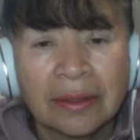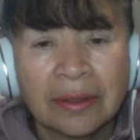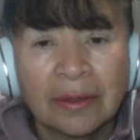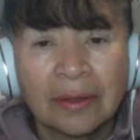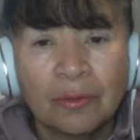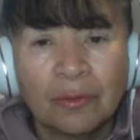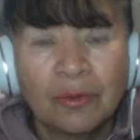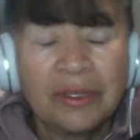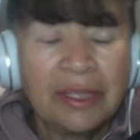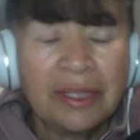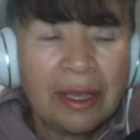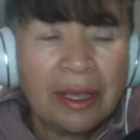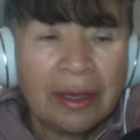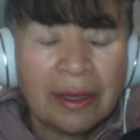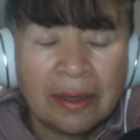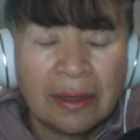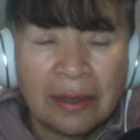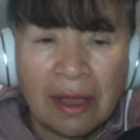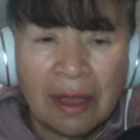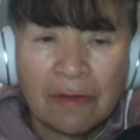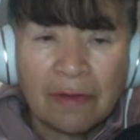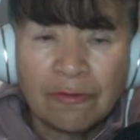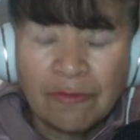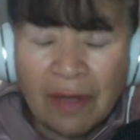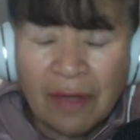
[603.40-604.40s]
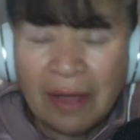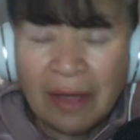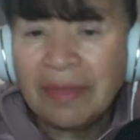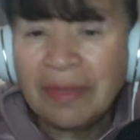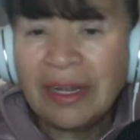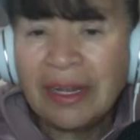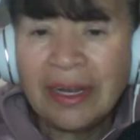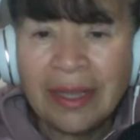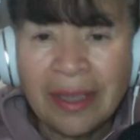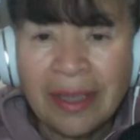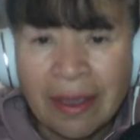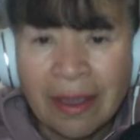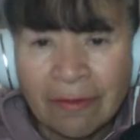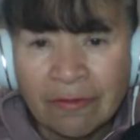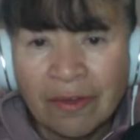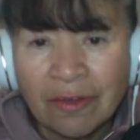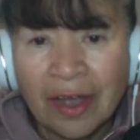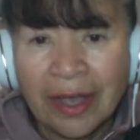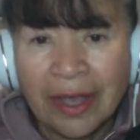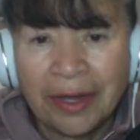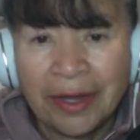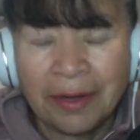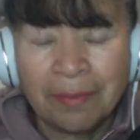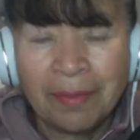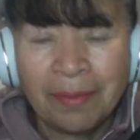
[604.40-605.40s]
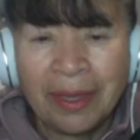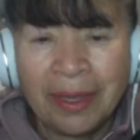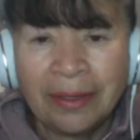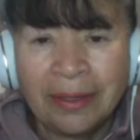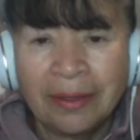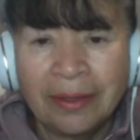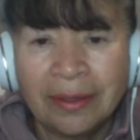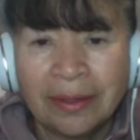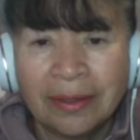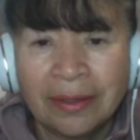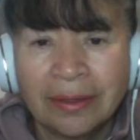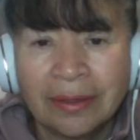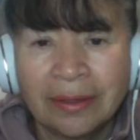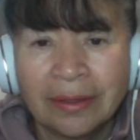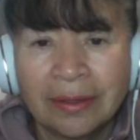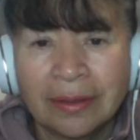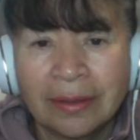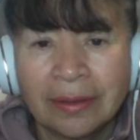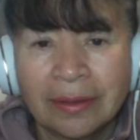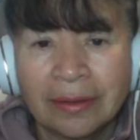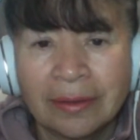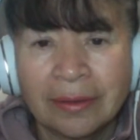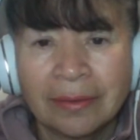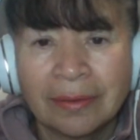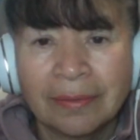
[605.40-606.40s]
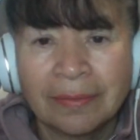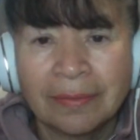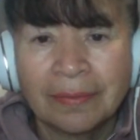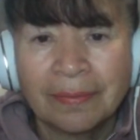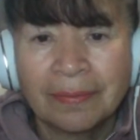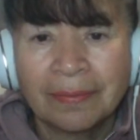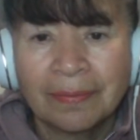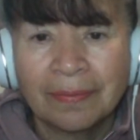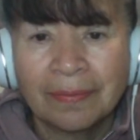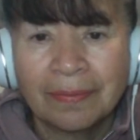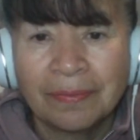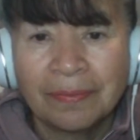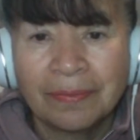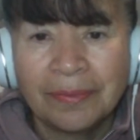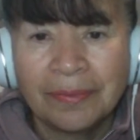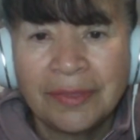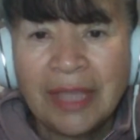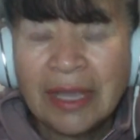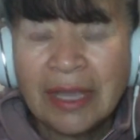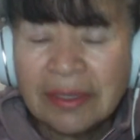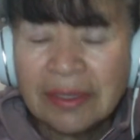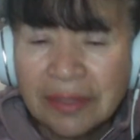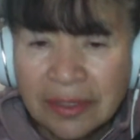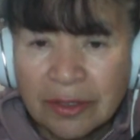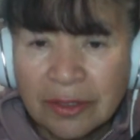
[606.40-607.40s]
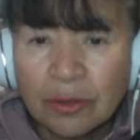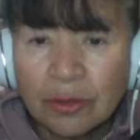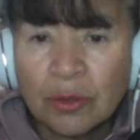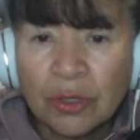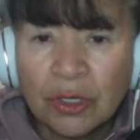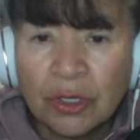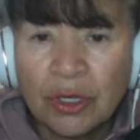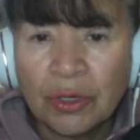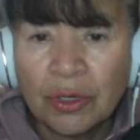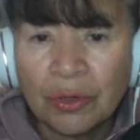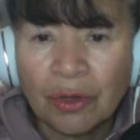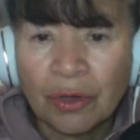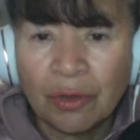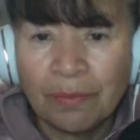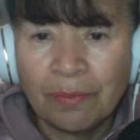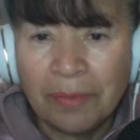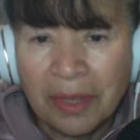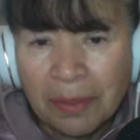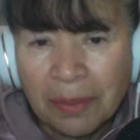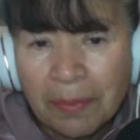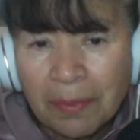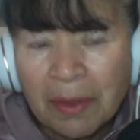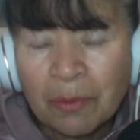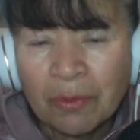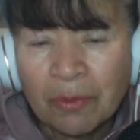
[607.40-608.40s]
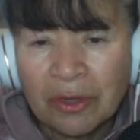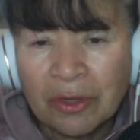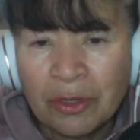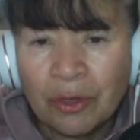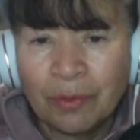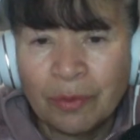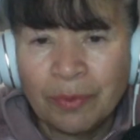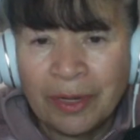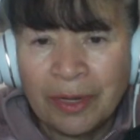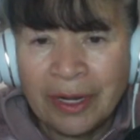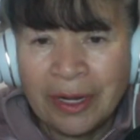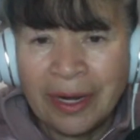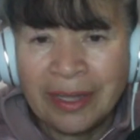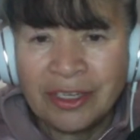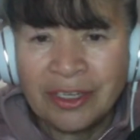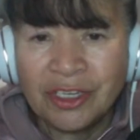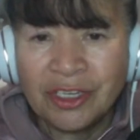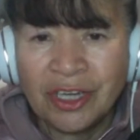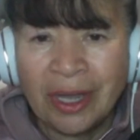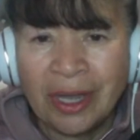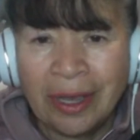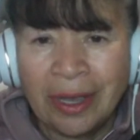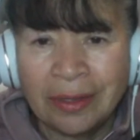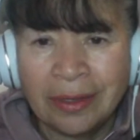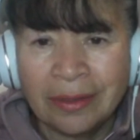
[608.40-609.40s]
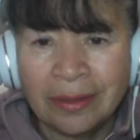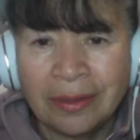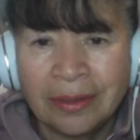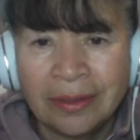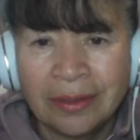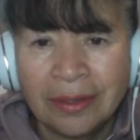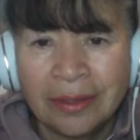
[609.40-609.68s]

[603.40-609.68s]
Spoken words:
with a family environment, That's your commitment when you bring a child.